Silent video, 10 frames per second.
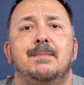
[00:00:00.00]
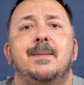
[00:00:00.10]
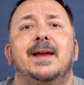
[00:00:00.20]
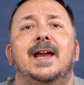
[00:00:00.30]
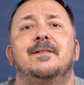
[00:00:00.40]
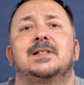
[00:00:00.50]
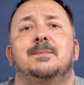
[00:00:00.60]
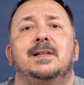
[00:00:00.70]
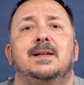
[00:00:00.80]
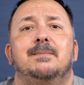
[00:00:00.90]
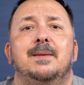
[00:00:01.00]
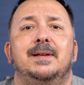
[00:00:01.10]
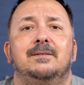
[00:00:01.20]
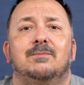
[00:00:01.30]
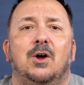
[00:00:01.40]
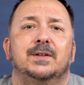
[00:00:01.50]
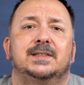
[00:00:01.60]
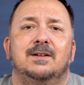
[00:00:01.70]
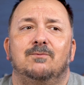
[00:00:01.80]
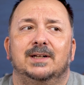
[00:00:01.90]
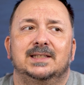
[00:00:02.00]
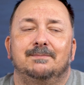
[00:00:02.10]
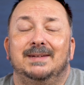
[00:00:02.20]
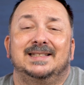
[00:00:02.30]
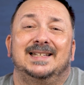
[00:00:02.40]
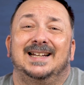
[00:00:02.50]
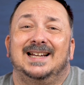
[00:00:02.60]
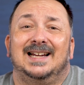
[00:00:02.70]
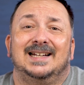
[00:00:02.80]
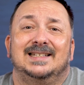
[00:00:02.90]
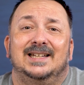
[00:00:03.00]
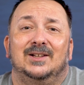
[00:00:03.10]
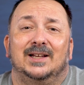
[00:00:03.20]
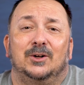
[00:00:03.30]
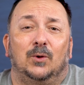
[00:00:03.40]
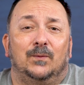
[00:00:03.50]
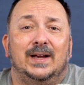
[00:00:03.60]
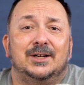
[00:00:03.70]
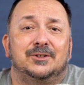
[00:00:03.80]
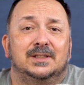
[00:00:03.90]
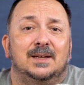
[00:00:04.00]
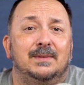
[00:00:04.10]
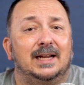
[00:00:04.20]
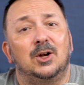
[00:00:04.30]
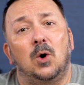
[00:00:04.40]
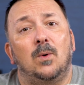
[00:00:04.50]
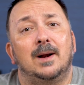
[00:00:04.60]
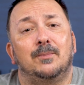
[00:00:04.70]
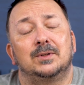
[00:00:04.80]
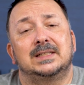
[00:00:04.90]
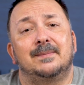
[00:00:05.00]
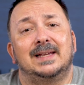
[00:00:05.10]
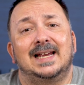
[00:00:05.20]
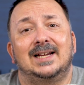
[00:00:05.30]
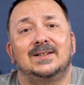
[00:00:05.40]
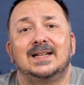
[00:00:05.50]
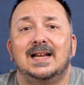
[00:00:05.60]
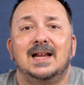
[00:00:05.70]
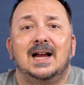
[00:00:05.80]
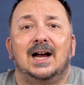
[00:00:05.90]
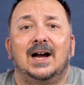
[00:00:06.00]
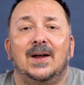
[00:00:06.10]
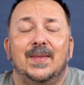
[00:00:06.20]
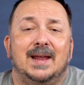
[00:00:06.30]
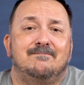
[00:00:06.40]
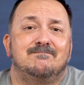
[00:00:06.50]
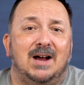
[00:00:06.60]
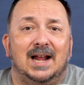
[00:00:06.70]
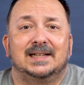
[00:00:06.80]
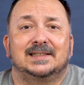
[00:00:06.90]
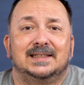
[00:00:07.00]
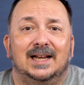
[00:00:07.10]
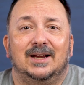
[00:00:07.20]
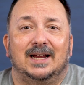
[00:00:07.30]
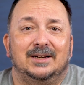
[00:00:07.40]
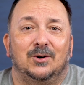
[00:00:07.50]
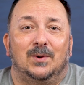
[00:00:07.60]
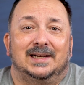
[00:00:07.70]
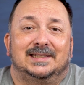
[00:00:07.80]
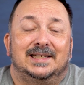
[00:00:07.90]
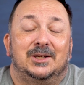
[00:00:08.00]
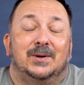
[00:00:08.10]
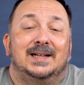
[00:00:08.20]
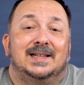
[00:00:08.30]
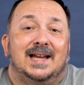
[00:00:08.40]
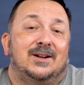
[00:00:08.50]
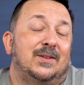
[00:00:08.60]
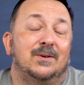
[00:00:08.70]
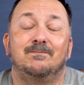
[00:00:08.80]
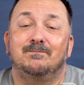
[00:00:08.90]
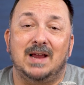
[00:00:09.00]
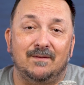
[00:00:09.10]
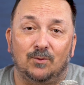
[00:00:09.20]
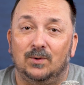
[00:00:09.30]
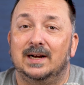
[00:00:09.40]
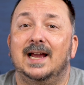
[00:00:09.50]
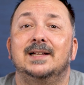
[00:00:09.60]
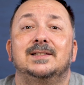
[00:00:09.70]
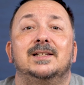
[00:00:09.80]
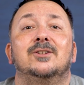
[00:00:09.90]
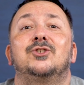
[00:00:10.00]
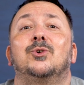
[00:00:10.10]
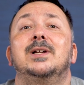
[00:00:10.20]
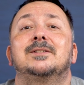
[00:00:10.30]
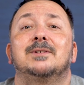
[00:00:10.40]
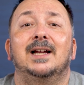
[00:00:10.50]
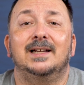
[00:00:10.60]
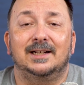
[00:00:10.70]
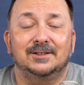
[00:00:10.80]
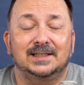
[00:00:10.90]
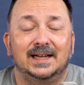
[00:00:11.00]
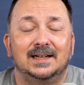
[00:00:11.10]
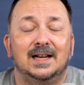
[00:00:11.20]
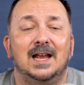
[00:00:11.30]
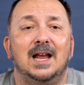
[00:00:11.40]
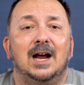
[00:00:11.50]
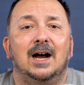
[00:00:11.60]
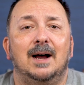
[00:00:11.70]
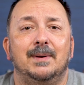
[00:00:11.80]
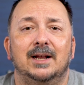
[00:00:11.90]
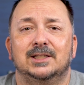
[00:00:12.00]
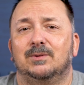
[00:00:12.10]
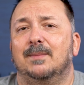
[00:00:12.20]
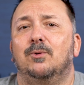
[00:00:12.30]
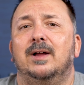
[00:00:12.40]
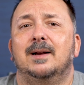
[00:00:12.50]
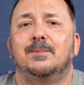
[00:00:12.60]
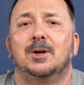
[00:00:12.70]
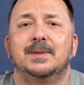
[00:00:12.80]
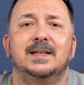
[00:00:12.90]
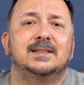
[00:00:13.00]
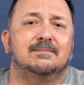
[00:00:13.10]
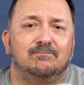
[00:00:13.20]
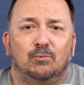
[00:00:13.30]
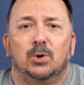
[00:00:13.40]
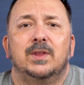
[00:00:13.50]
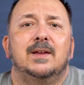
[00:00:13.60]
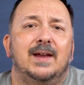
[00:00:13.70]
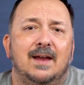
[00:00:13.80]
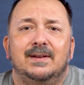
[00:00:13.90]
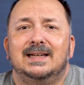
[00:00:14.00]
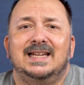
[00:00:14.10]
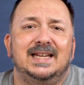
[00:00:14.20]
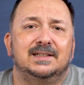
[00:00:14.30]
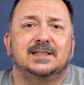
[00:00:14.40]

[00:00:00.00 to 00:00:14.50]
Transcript: Maybe I have somebody that maybe all of a sudden wants to mix it in a cocktail, like an old fashioned or something. I don't want to pull something out that honestly, I don't want to see go into that, although everyone has their choice, right? I understand. But I also want to pull out a bourbon that's worthy of having neat.